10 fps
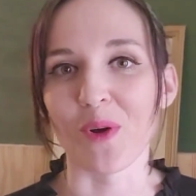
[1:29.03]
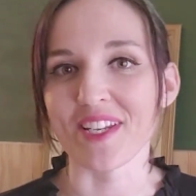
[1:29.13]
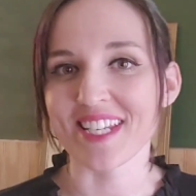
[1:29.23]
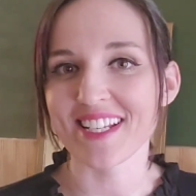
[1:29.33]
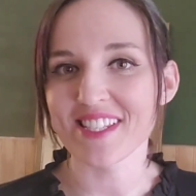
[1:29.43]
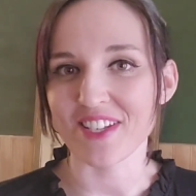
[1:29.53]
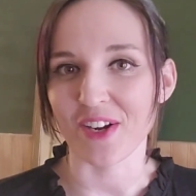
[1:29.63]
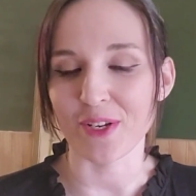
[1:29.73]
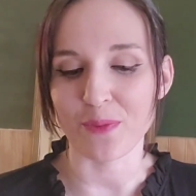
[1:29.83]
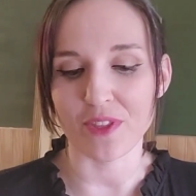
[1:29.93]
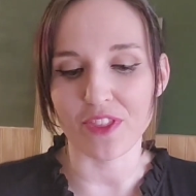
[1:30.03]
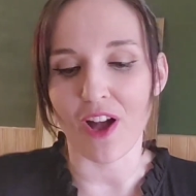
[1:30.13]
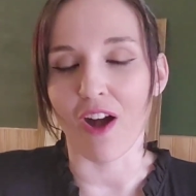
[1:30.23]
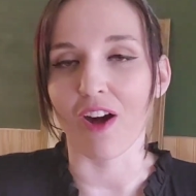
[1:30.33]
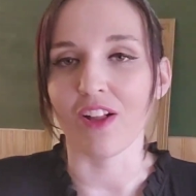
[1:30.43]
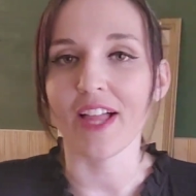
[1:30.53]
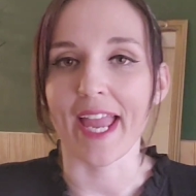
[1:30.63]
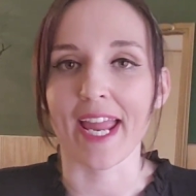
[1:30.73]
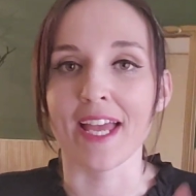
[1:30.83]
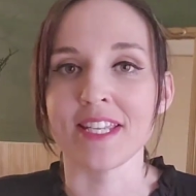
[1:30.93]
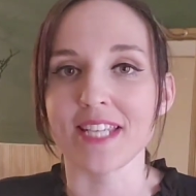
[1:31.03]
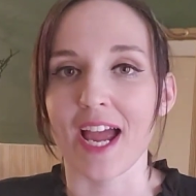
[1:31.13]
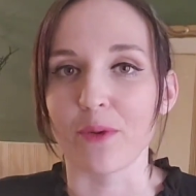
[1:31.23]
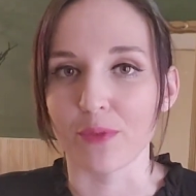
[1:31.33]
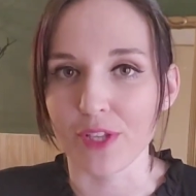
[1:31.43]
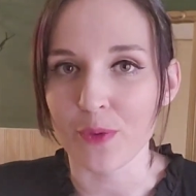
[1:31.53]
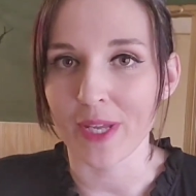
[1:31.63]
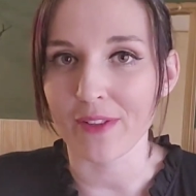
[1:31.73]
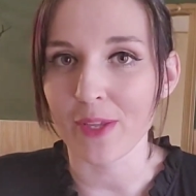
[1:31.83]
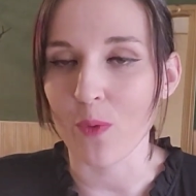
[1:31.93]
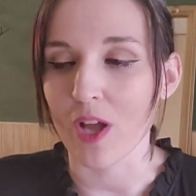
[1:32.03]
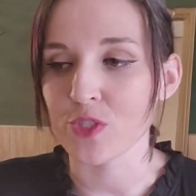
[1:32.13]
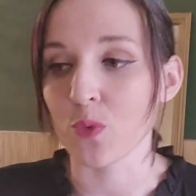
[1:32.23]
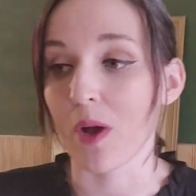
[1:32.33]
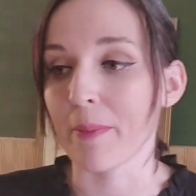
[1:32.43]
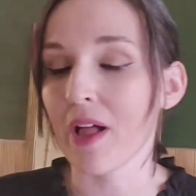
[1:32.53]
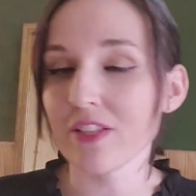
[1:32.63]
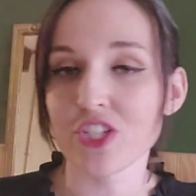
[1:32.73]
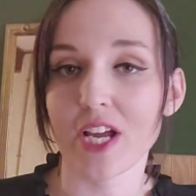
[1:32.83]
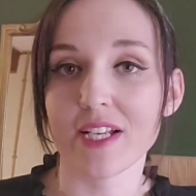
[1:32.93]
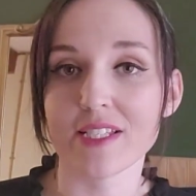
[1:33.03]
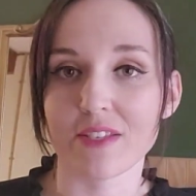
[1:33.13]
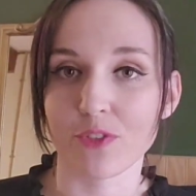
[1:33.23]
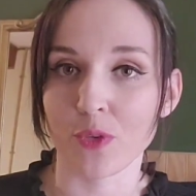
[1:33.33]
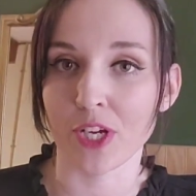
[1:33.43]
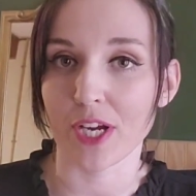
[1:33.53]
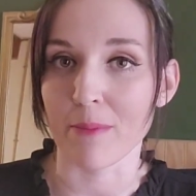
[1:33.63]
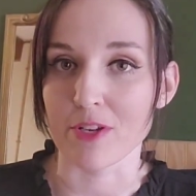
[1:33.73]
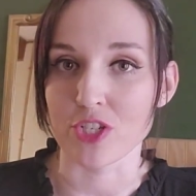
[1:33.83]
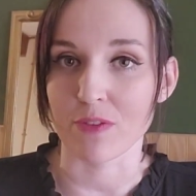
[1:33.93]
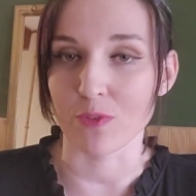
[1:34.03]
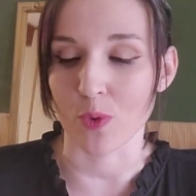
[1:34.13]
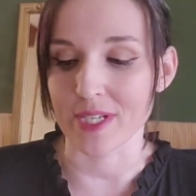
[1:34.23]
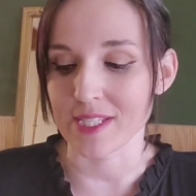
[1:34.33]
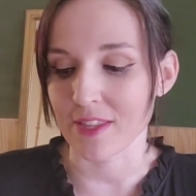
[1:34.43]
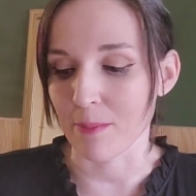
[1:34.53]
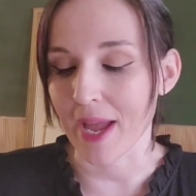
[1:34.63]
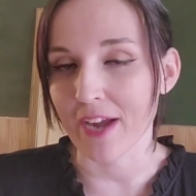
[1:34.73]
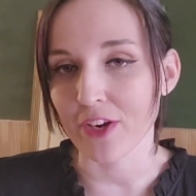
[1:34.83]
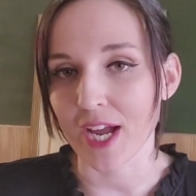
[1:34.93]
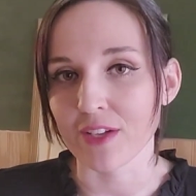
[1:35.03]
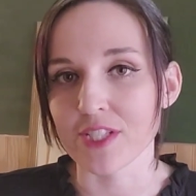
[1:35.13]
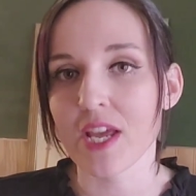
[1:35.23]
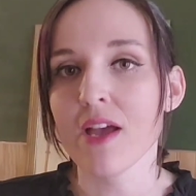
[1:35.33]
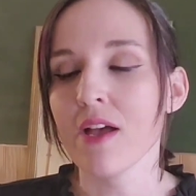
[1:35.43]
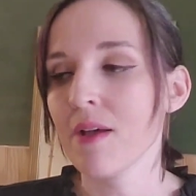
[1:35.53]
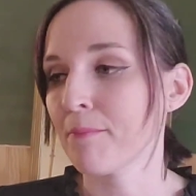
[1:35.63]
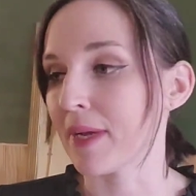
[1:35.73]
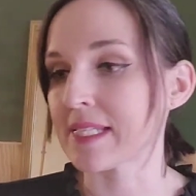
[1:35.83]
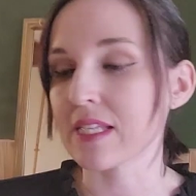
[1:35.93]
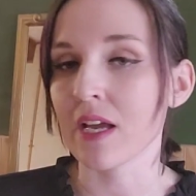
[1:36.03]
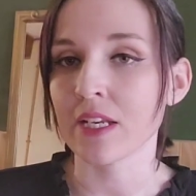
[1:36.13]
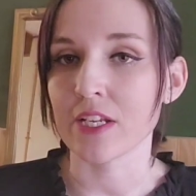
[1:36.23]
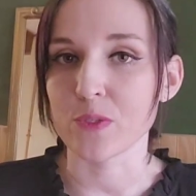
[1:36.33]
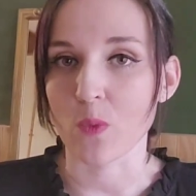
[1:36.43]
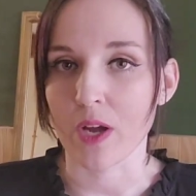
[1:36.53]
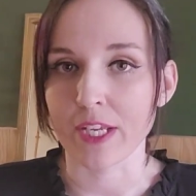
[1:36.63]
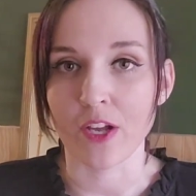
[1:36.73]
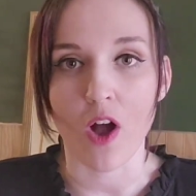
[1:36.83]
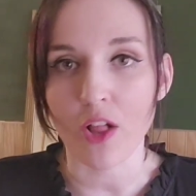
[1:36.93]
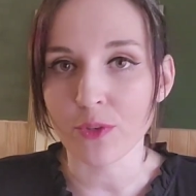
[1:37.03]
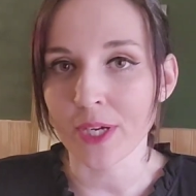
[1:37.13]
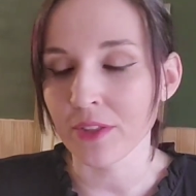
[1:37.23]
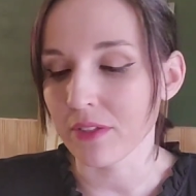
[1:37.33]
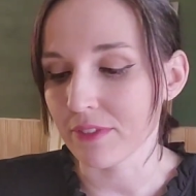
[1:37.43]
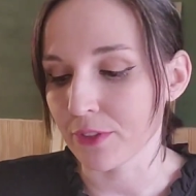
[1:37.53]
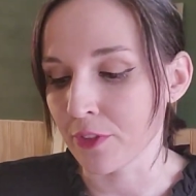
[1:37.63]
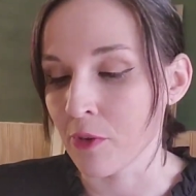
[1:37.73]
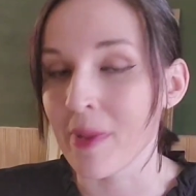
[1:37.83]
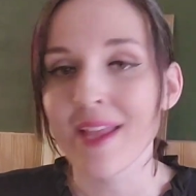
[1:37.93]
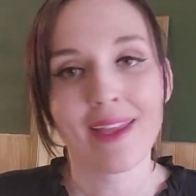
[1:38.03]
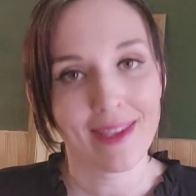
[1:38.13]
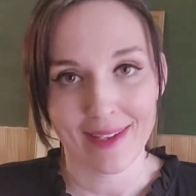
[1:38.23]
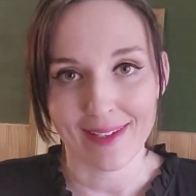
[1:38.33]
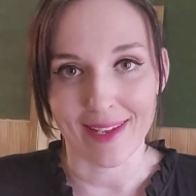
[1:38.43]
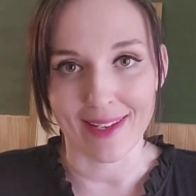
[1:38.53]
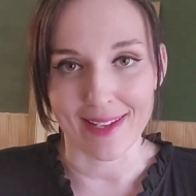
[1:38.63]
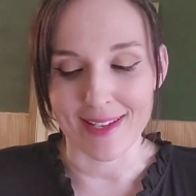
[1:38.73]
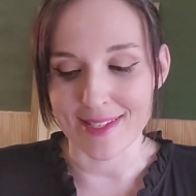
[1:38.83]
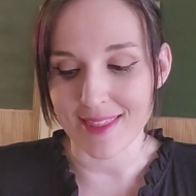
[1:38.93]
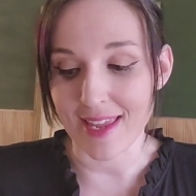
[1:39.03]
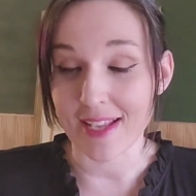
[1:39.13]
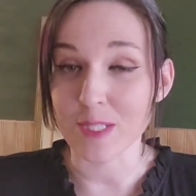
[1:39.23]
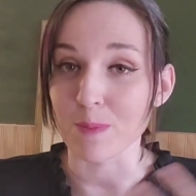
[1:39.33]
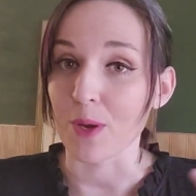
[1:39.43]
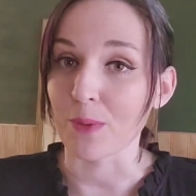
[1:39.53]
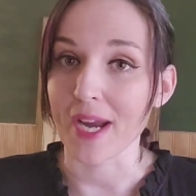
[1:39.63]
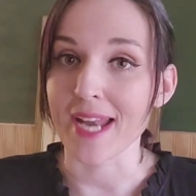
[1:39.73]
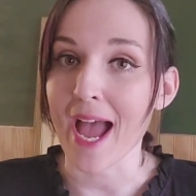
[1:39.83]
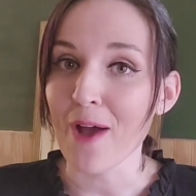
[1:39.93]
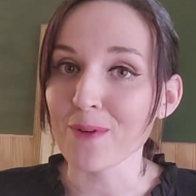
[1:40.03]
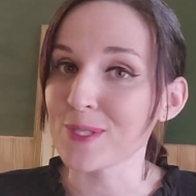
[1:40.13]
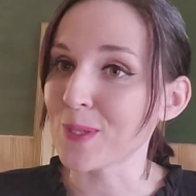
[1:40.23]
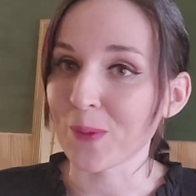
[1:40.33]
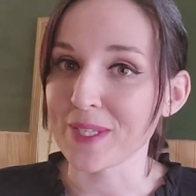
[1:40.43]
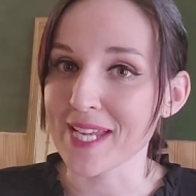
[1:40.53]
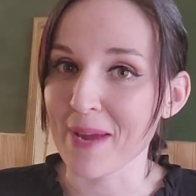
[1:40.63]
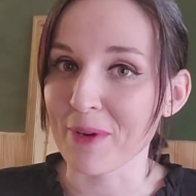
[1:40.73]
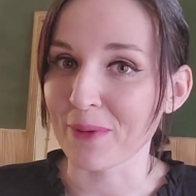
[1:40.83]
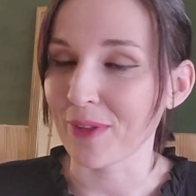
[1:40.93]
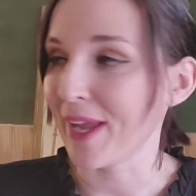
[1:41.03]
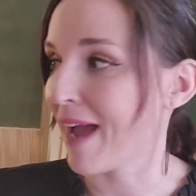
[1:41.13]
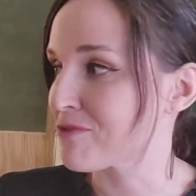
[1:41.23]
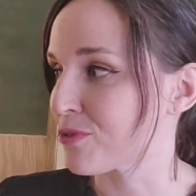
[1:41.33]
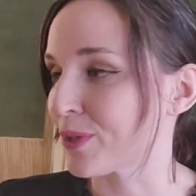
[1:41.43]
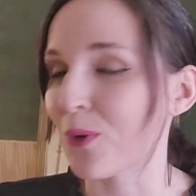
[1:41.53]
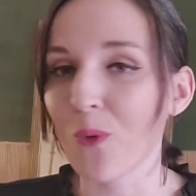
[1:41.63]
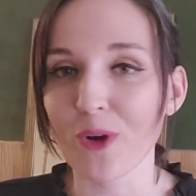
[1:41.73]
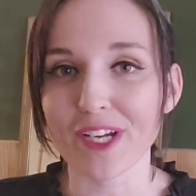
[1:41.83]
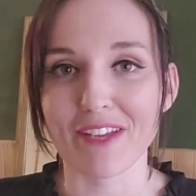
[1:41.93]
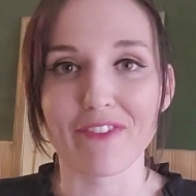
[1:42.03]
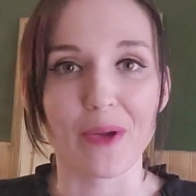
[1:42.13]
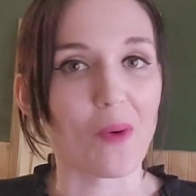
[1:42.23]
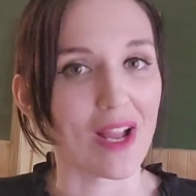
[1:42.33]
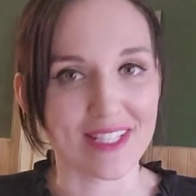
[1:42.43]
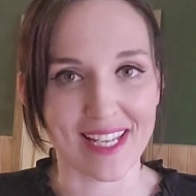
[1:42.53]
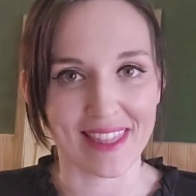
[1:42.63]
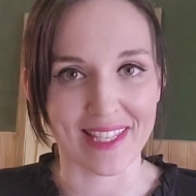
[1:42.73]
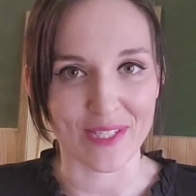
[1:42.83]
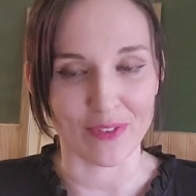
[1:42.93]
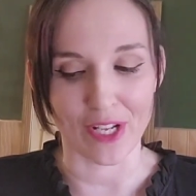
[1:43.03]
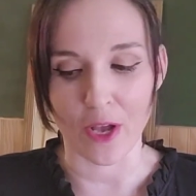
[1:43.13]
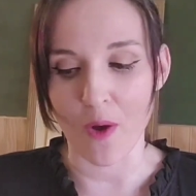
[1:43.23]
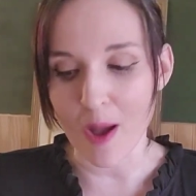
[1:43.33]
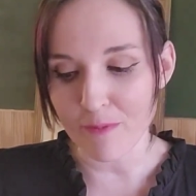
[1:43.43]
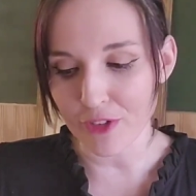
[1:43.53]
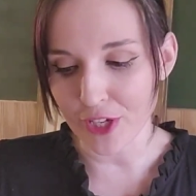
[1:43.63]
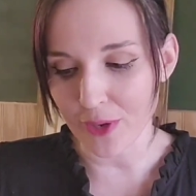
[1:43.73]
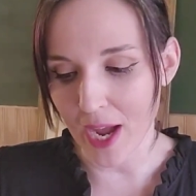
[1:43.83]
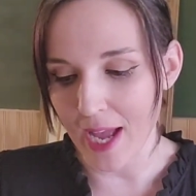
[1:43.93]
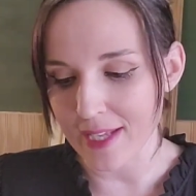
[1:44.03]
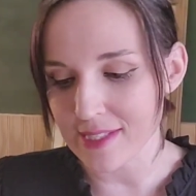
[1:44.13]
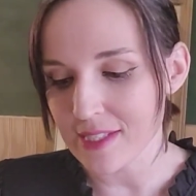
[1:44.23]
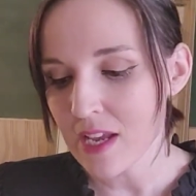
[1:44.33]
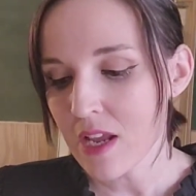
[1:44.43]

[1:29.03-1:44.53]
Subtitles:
going to get started with the haul, and I really quickly want to apologize if you hear a bunch of noise in the background. My son is walking all around the living room getting into things, but right now is the only time I really have to record if I want to get this video up for you guys.